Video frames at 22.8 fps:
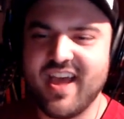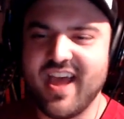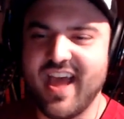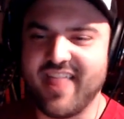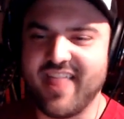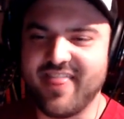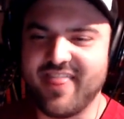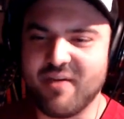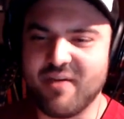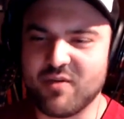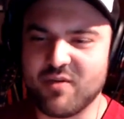
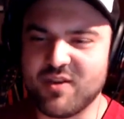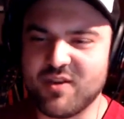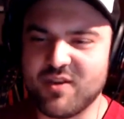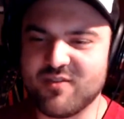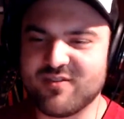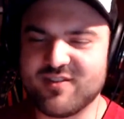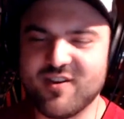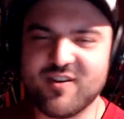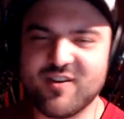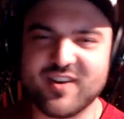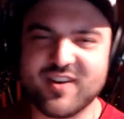And then when you
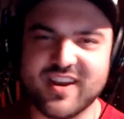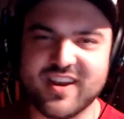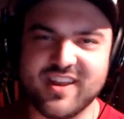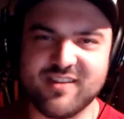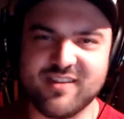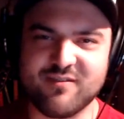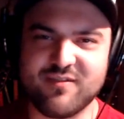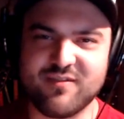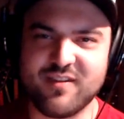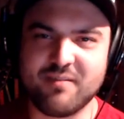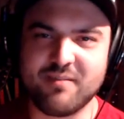start
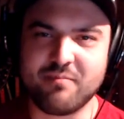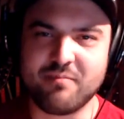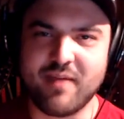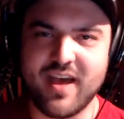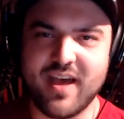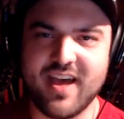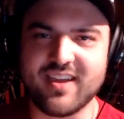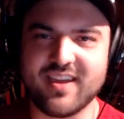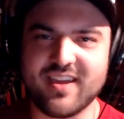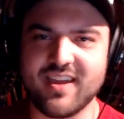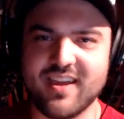getting
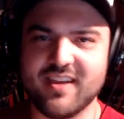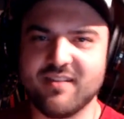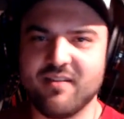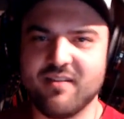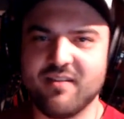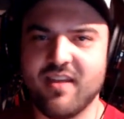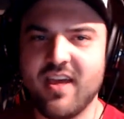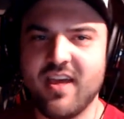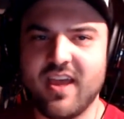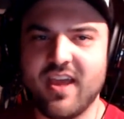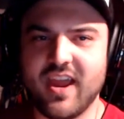feedback
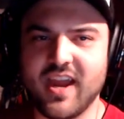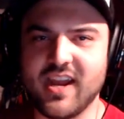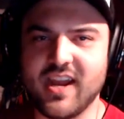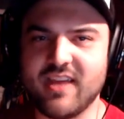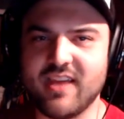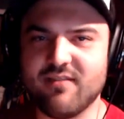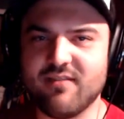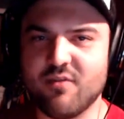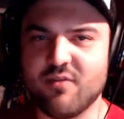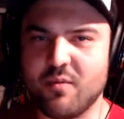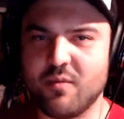and
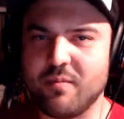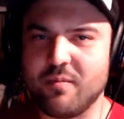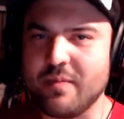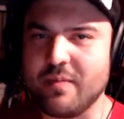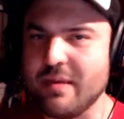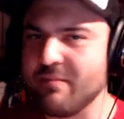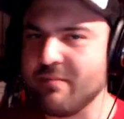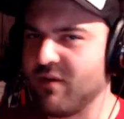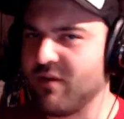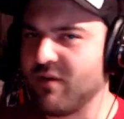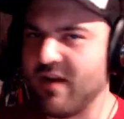even when
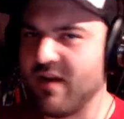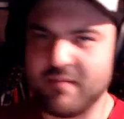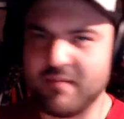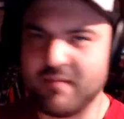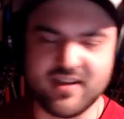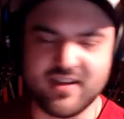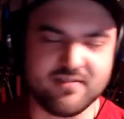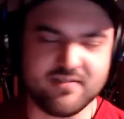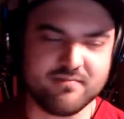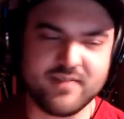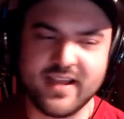people, I
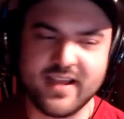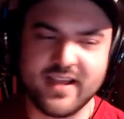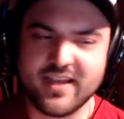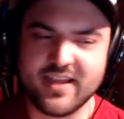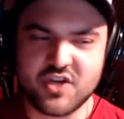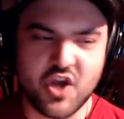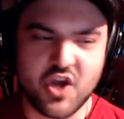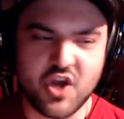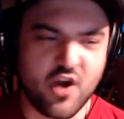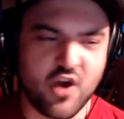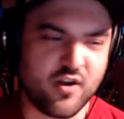mean,
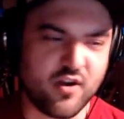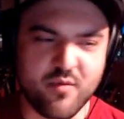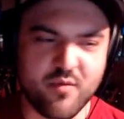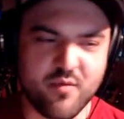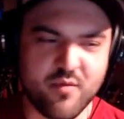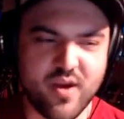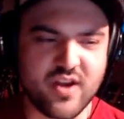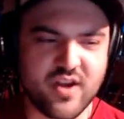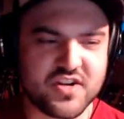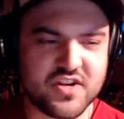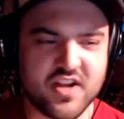Jared, you
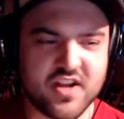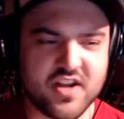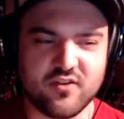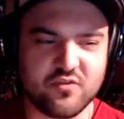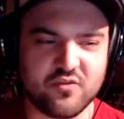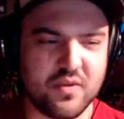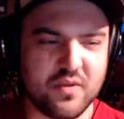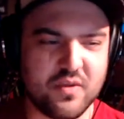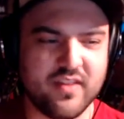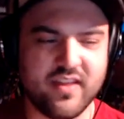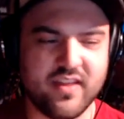reached out
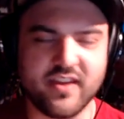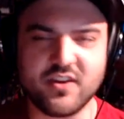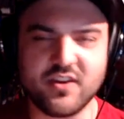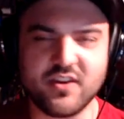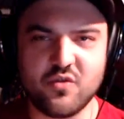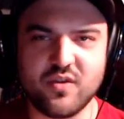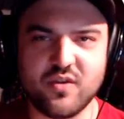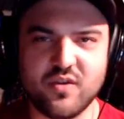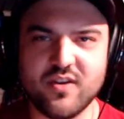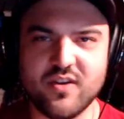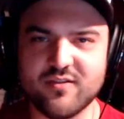to me like
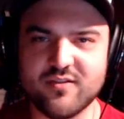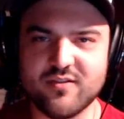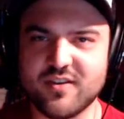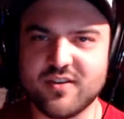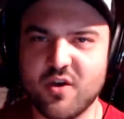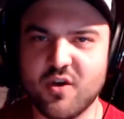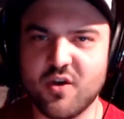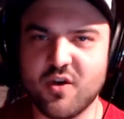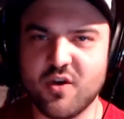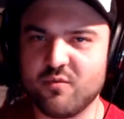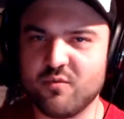2 years
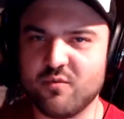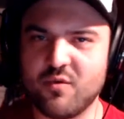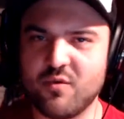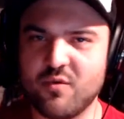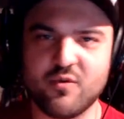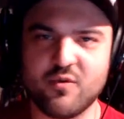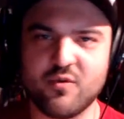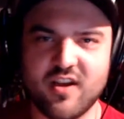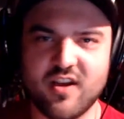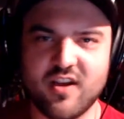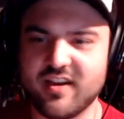ago and we
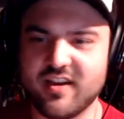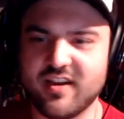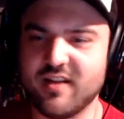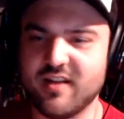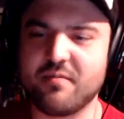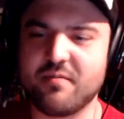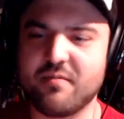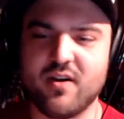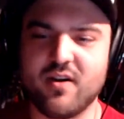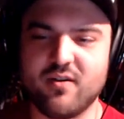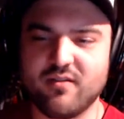were talking
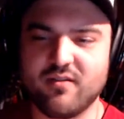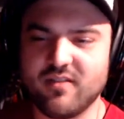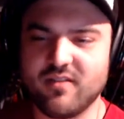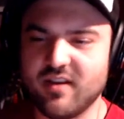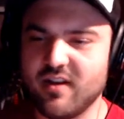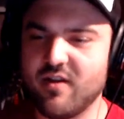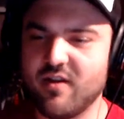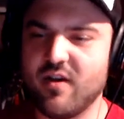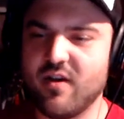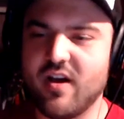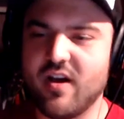about,
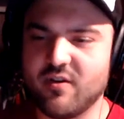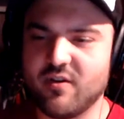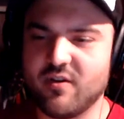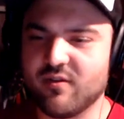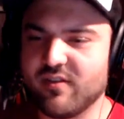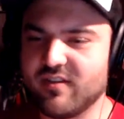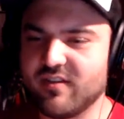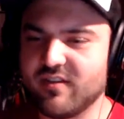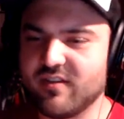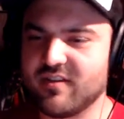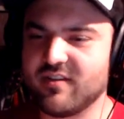how you're
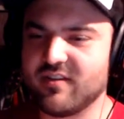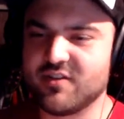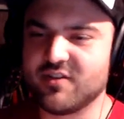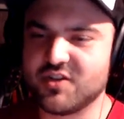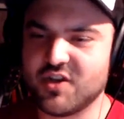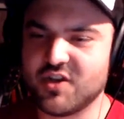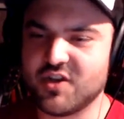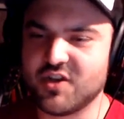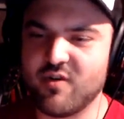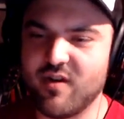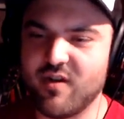listening to the
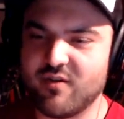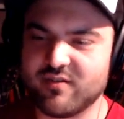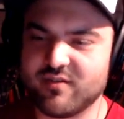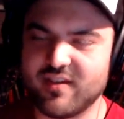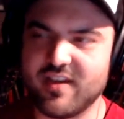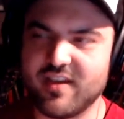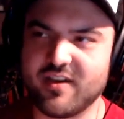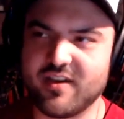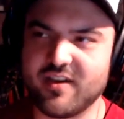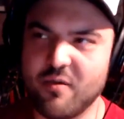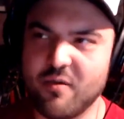show. And I was
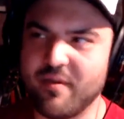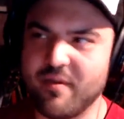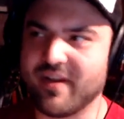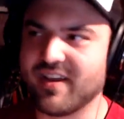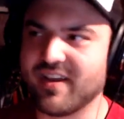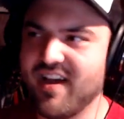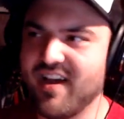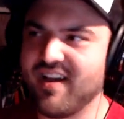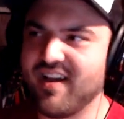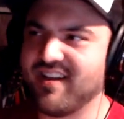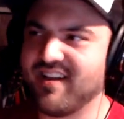like, oh my
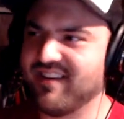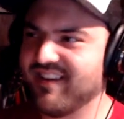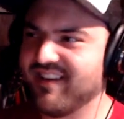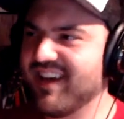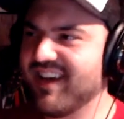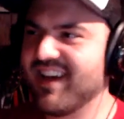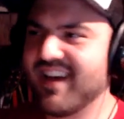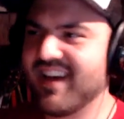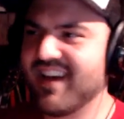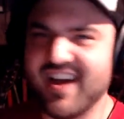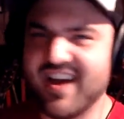God,
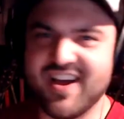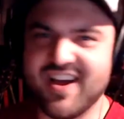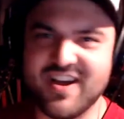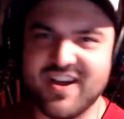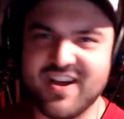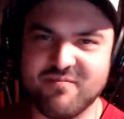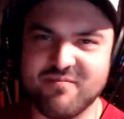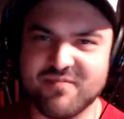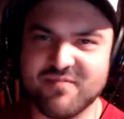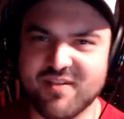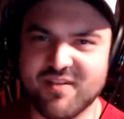
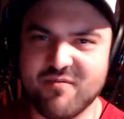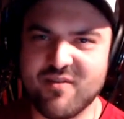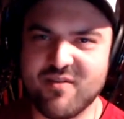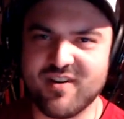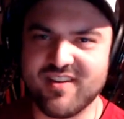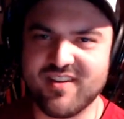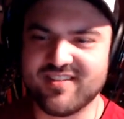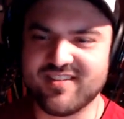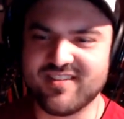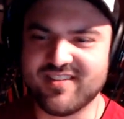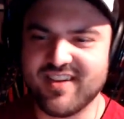I'm
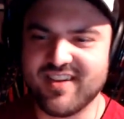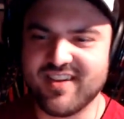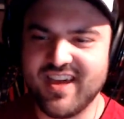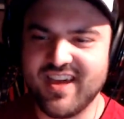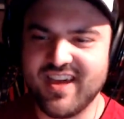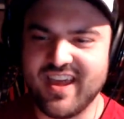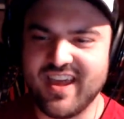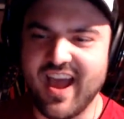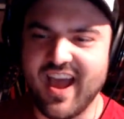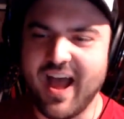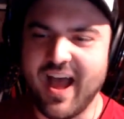
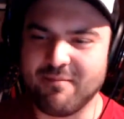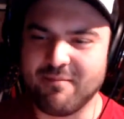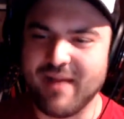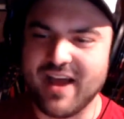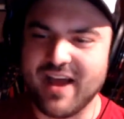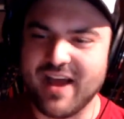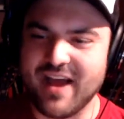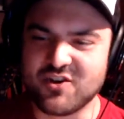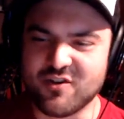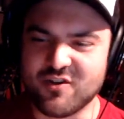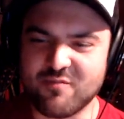
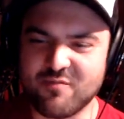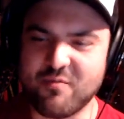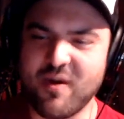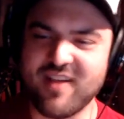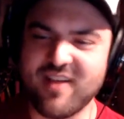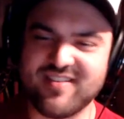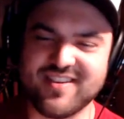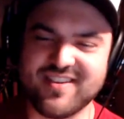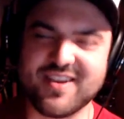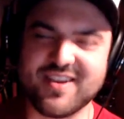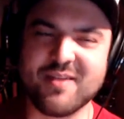not just
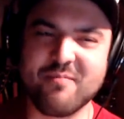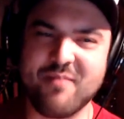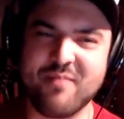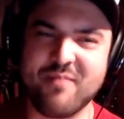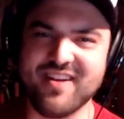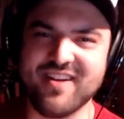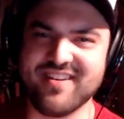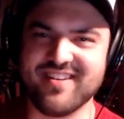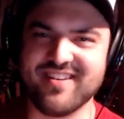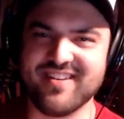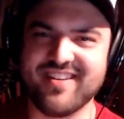pressing a
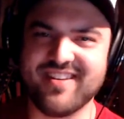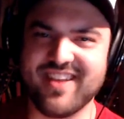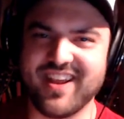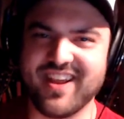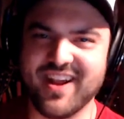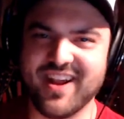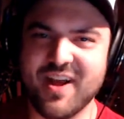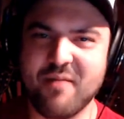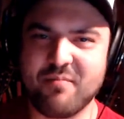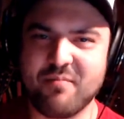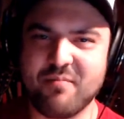button
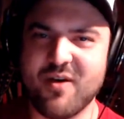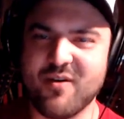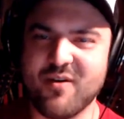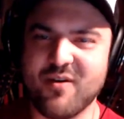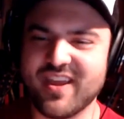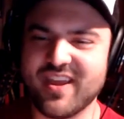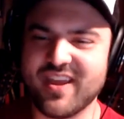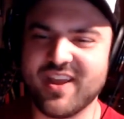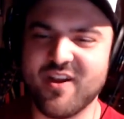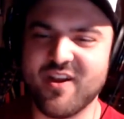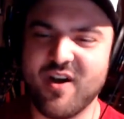and
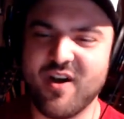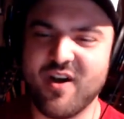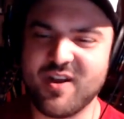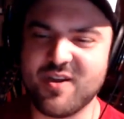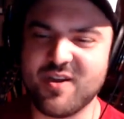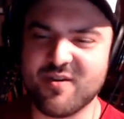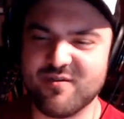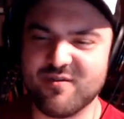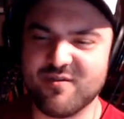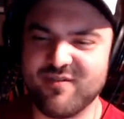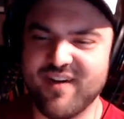uploading an
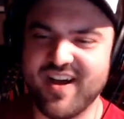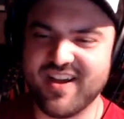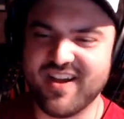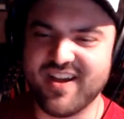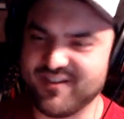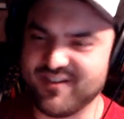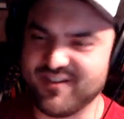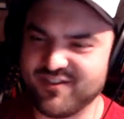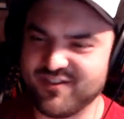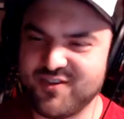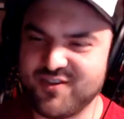audio
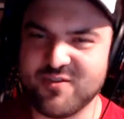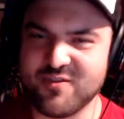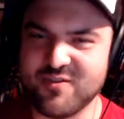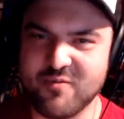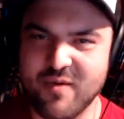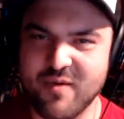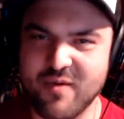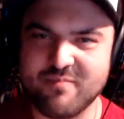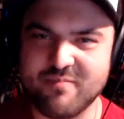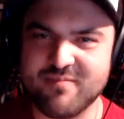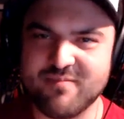file to
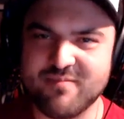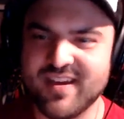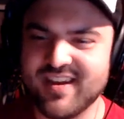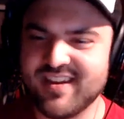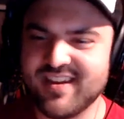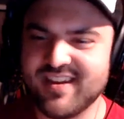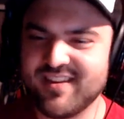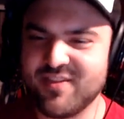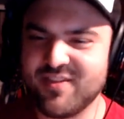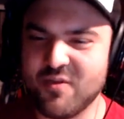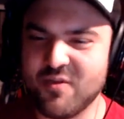the
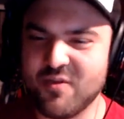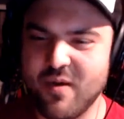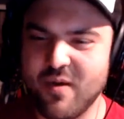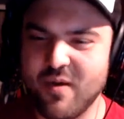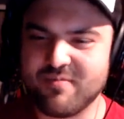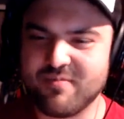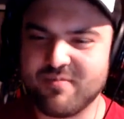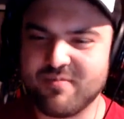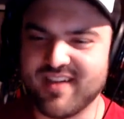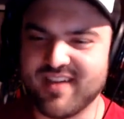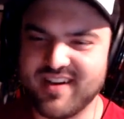
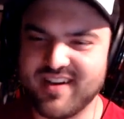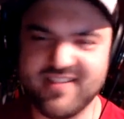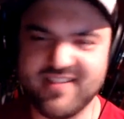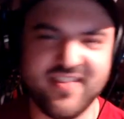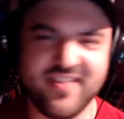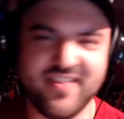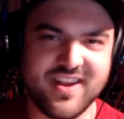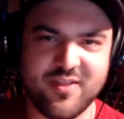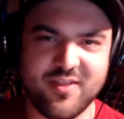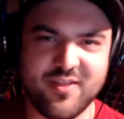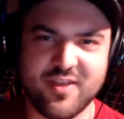website and
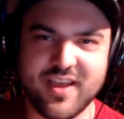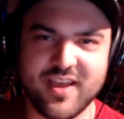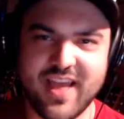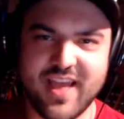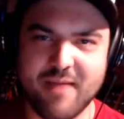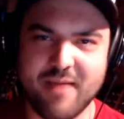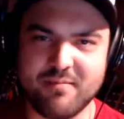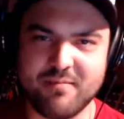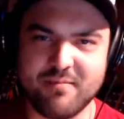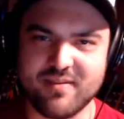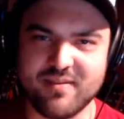then nothing
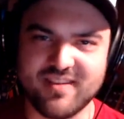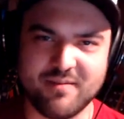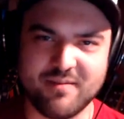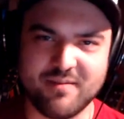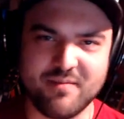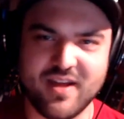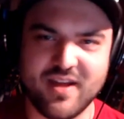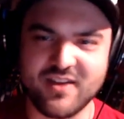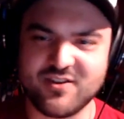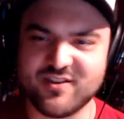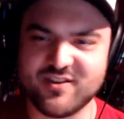happens. I'm
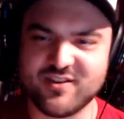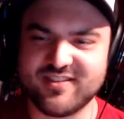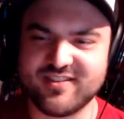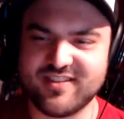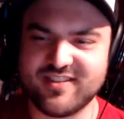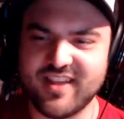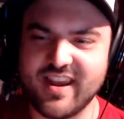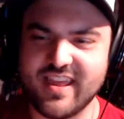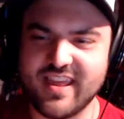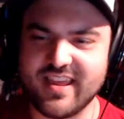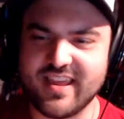not just
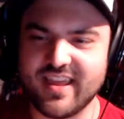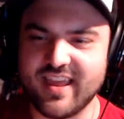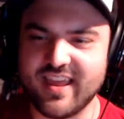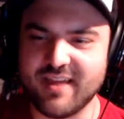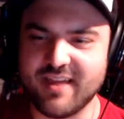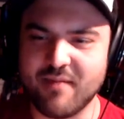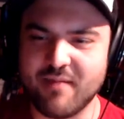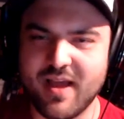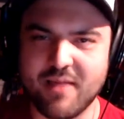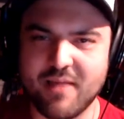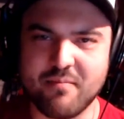sitting
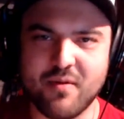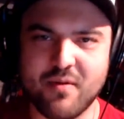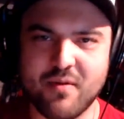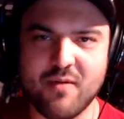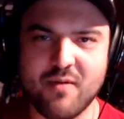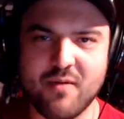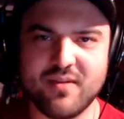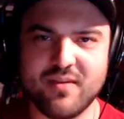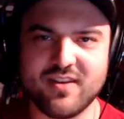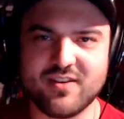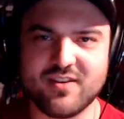in my
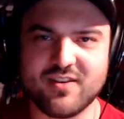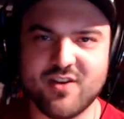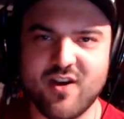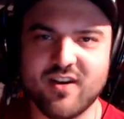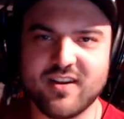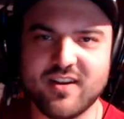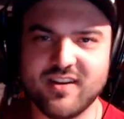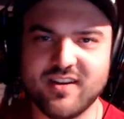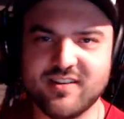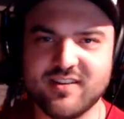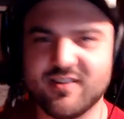apartment
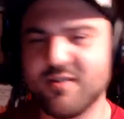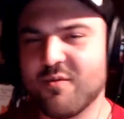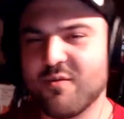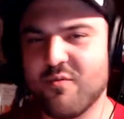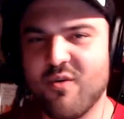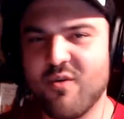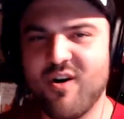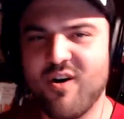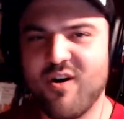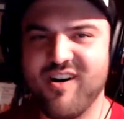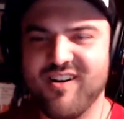talking to the
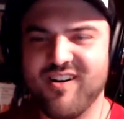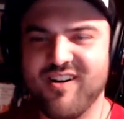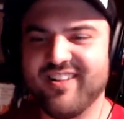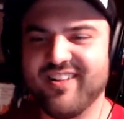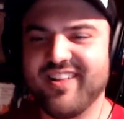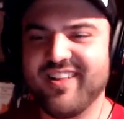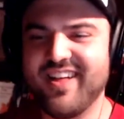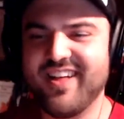wall